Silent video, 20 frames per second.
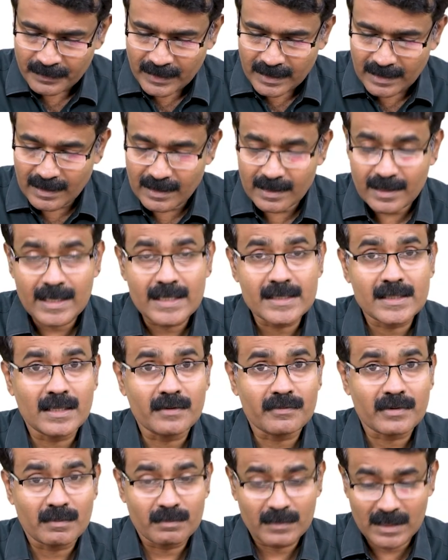are rising
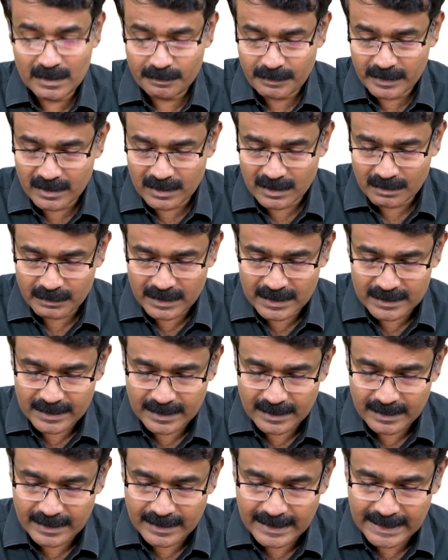from the epidermis
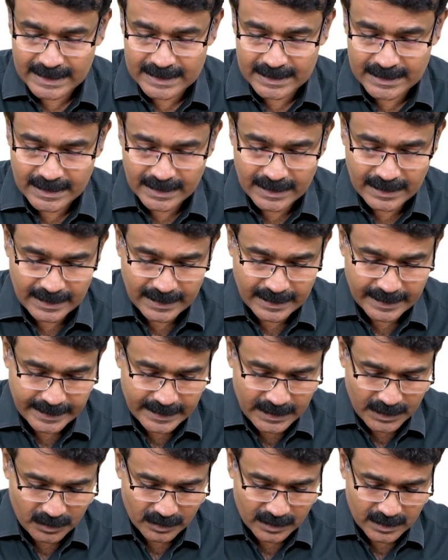and then extending
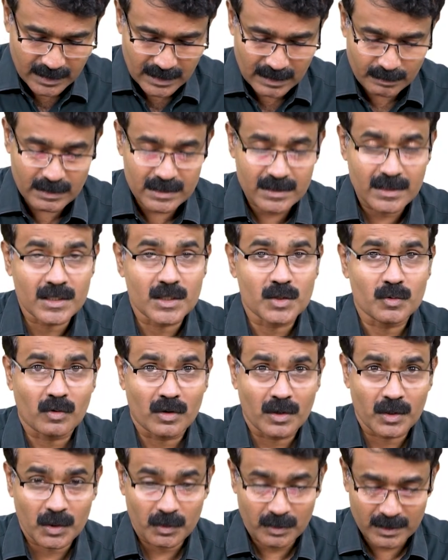into the dermis. This is
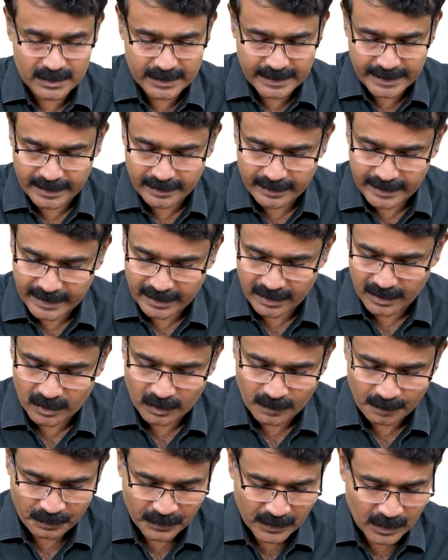what you are seeing right
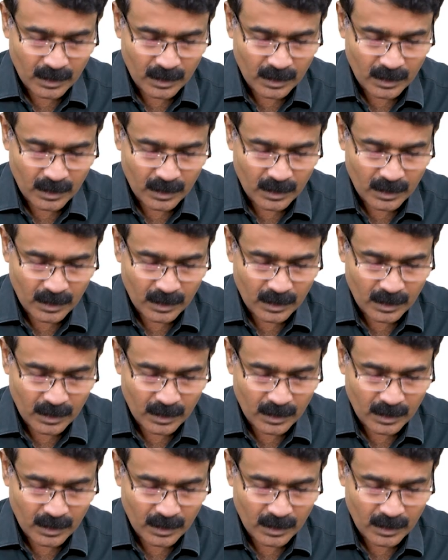now.